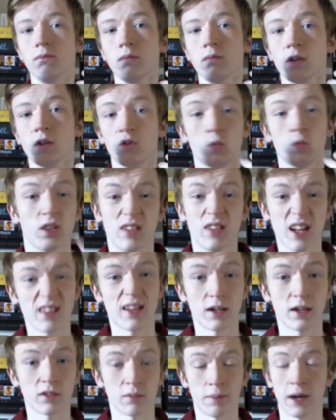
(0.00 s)
It's worth
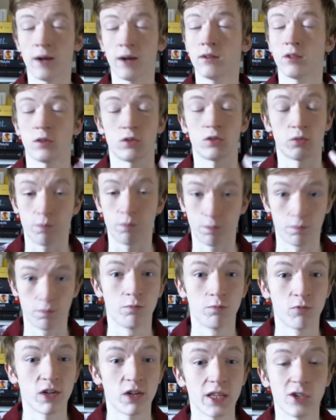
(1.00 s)
£10,000, so it's
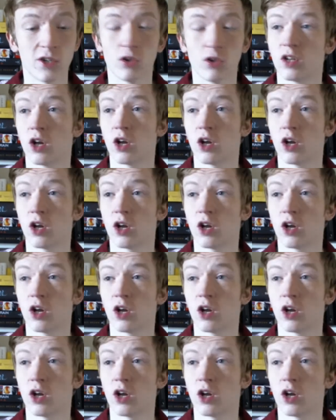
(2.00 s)
really good,